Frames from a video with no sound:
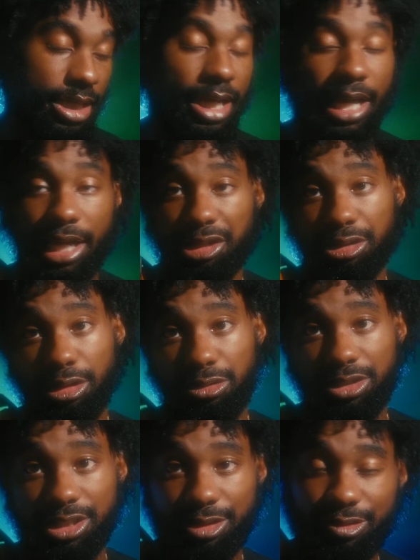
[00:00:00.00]
And you know,
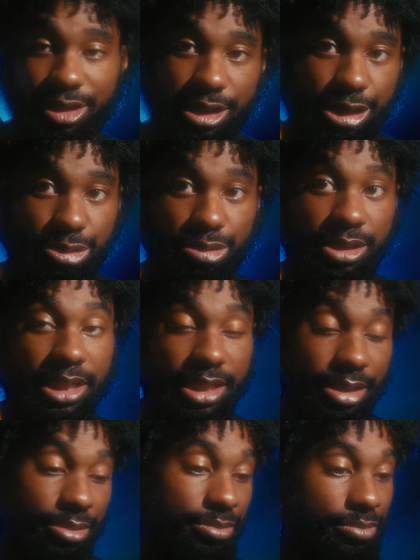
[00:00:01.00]
these event shoots, they
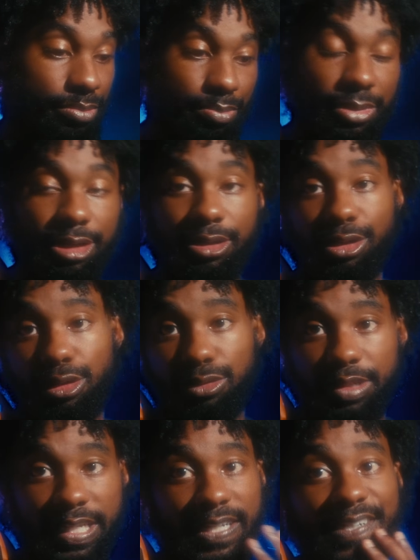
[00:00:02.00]
can be
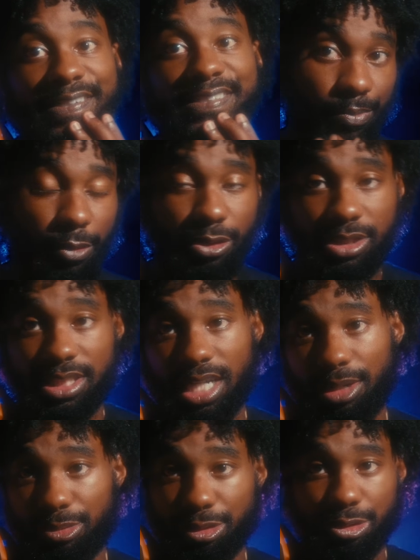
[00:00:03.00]
long days. Most of the
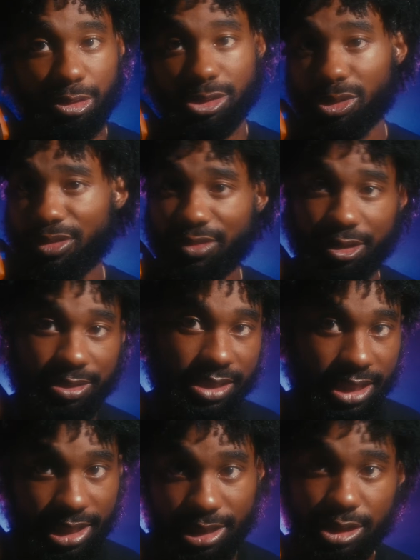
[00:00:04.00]
time you're doing 12-hour
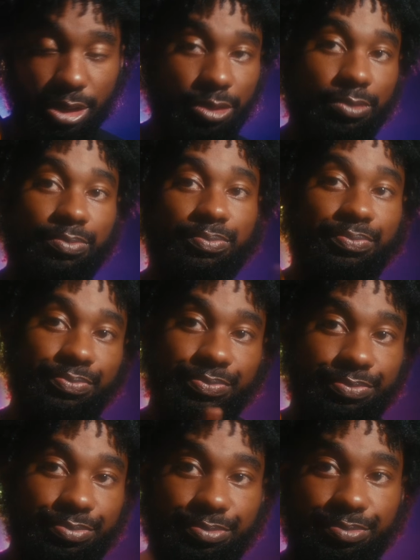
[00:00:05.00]
days, so
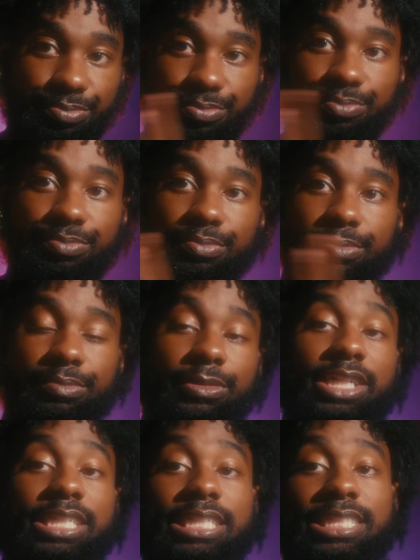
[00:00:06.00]

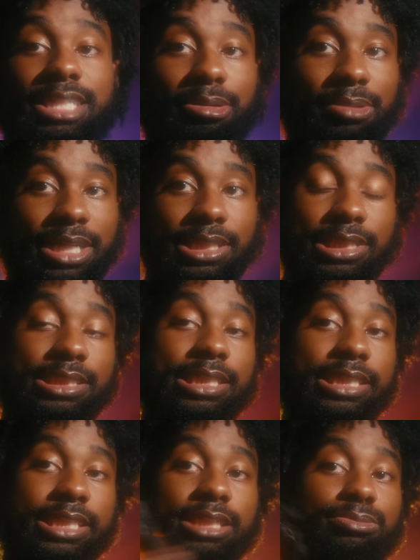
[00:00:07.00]
you need something like this
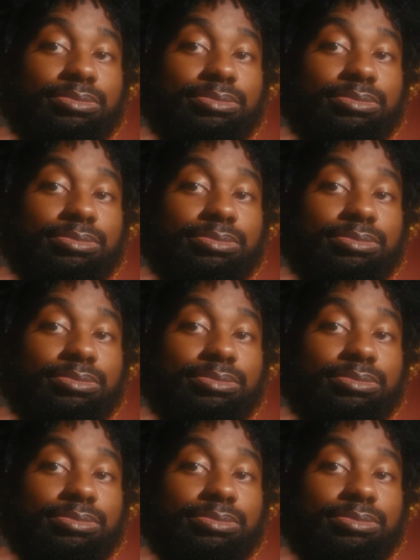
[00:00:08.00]
to keep